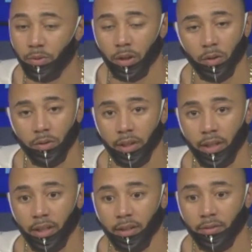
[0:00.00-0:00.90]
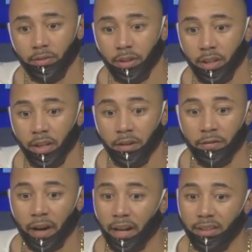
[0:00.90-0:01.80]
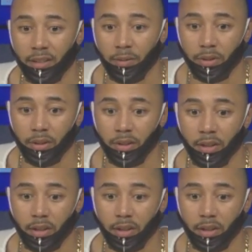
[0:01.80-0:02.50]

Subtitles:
the whole day, and finally something